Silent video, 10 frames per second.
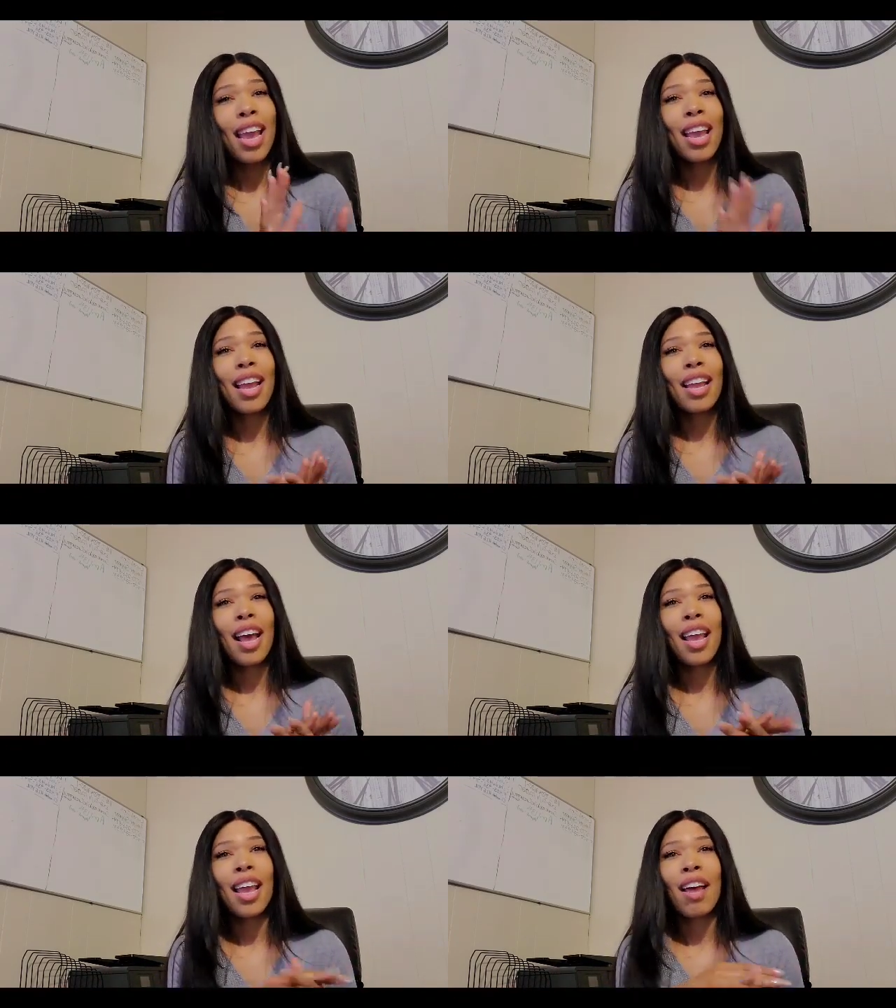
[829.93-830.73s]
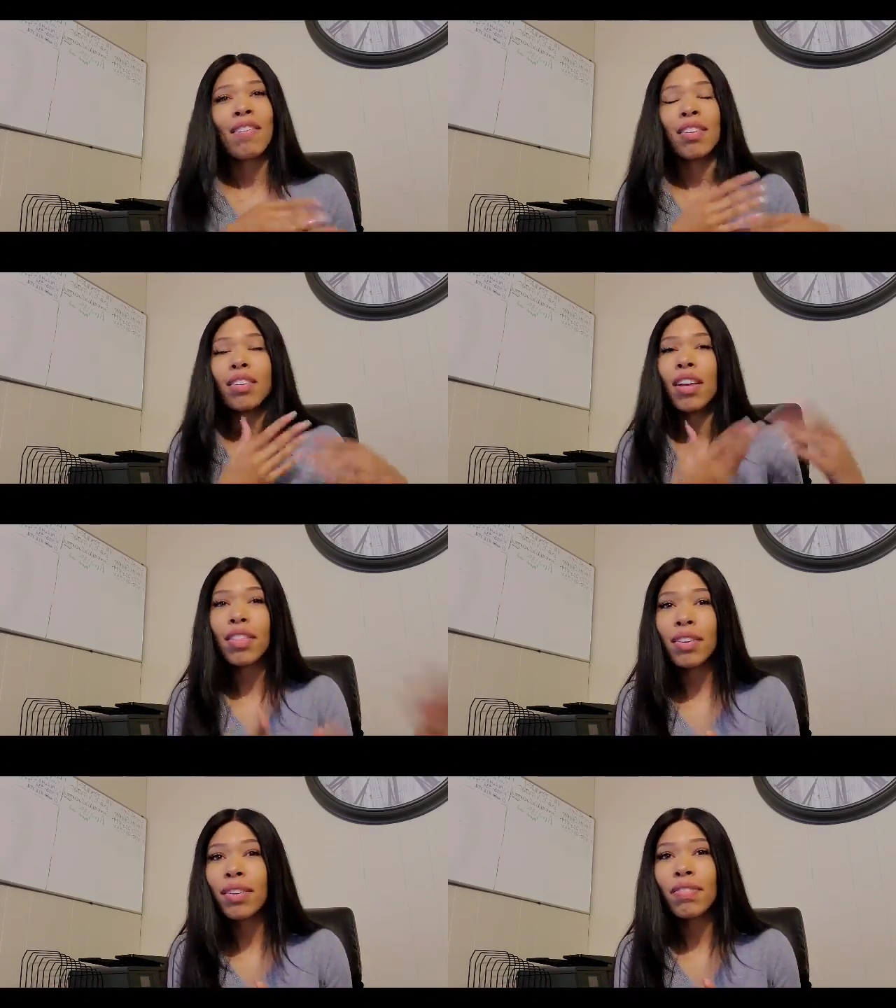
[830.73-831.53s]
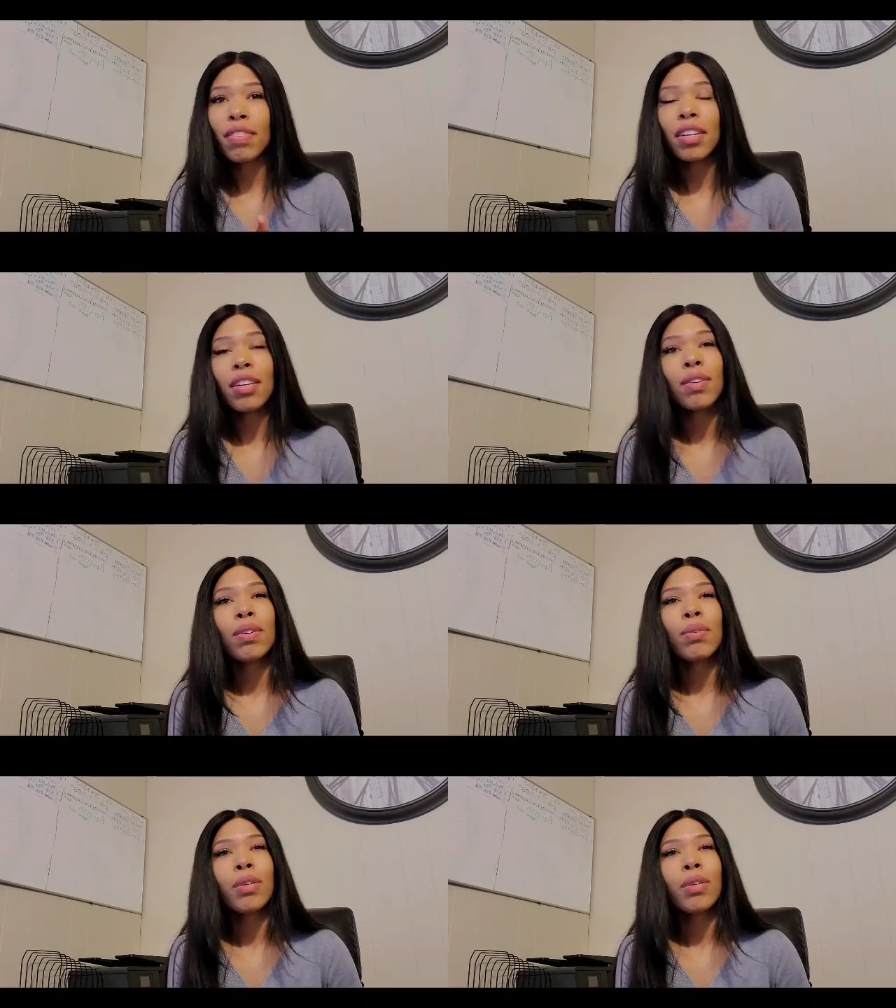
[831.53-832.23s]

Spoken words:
and I have another vehicle,